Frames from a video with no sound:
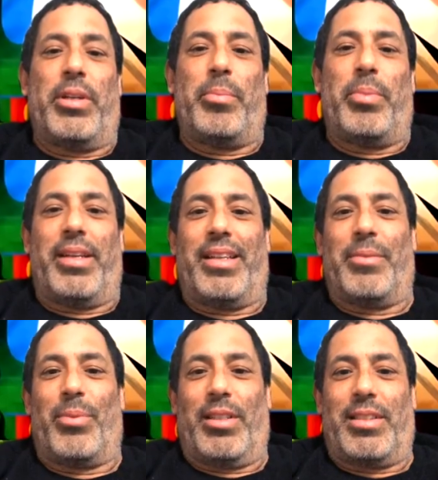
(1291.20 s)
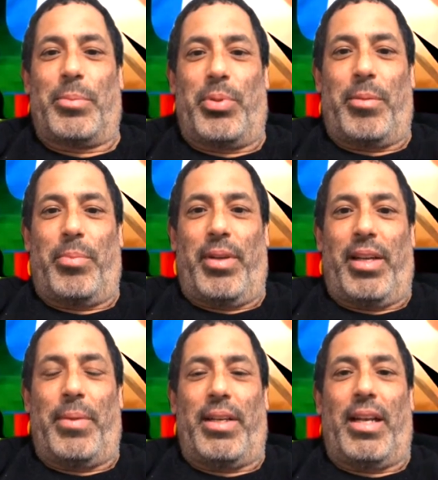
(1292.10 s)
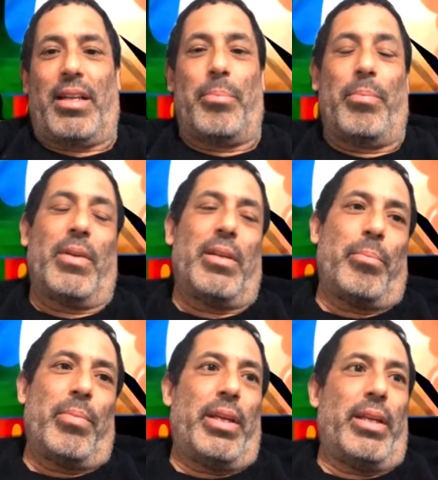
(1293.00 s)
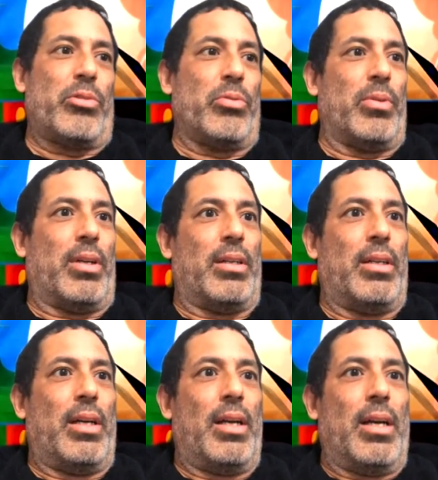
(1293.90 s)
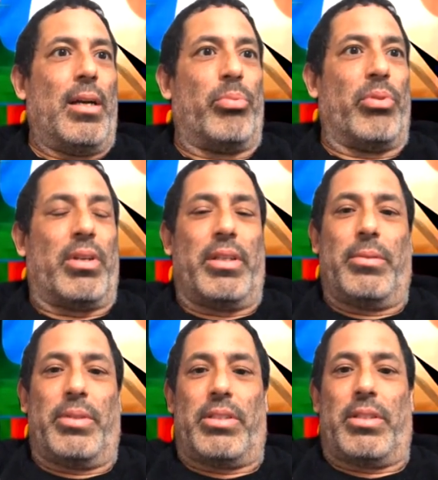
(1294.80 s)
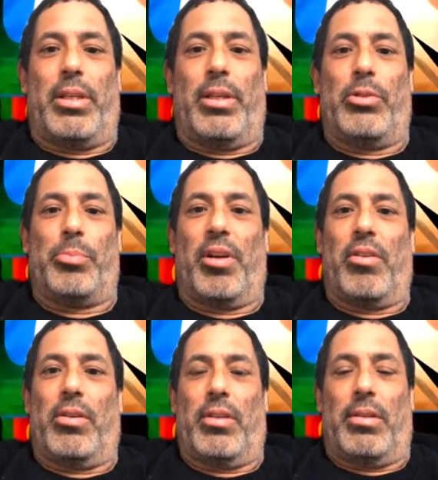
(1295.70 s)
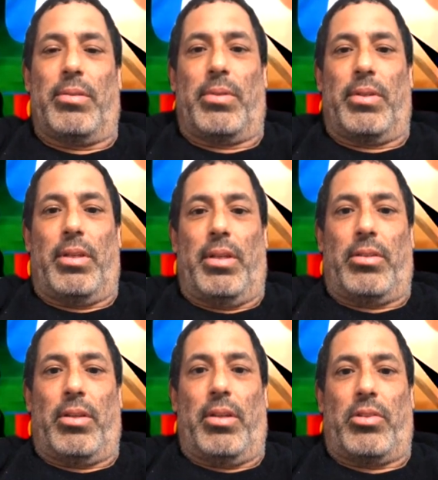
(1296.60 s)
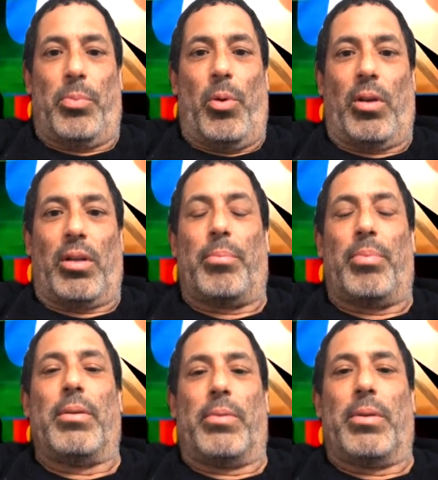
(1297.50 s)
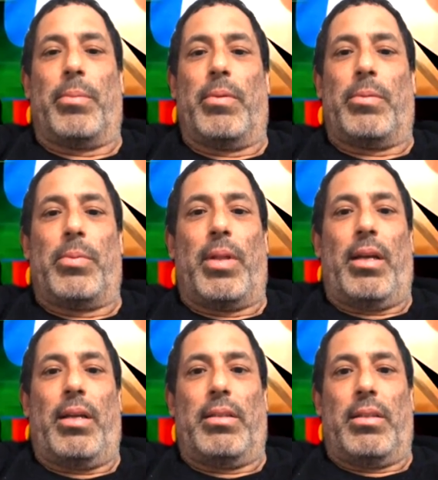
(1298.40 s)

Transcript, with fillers: pretty big. The Bronx is pretty big. I mean, compared to Brooklyn, which is a huge borough, it's smaller, but it's not,